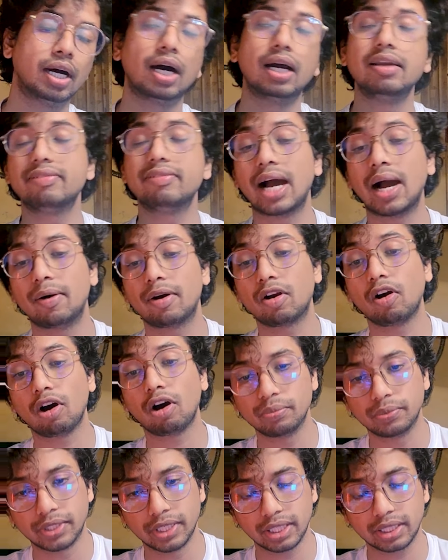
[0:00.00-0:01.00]
our
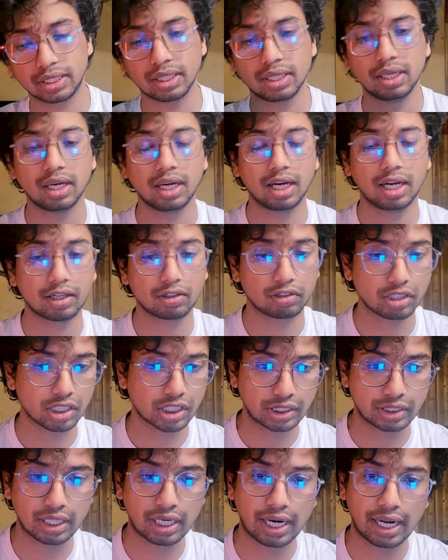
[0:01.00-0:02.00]
object
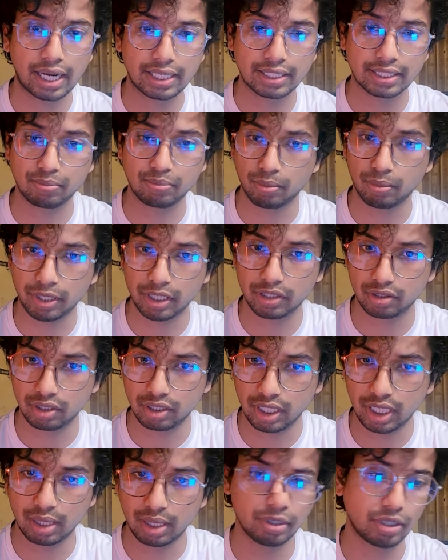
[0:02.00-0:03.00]
constructor has a property called
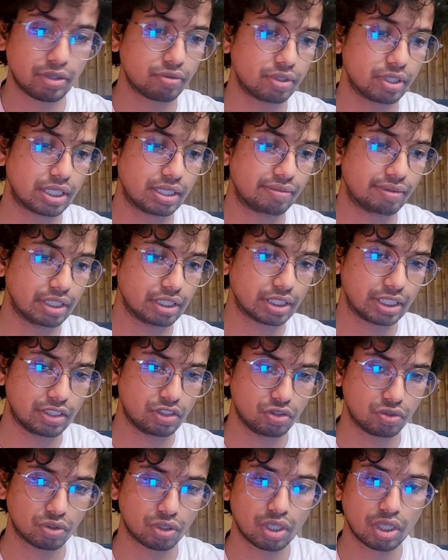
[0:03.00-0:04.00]
name, it will give us a true.
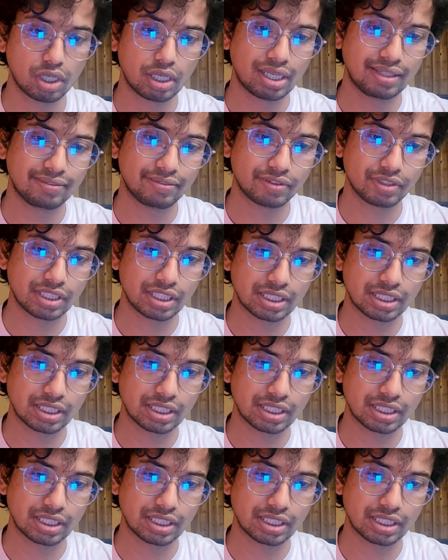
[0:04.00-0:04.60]
If we just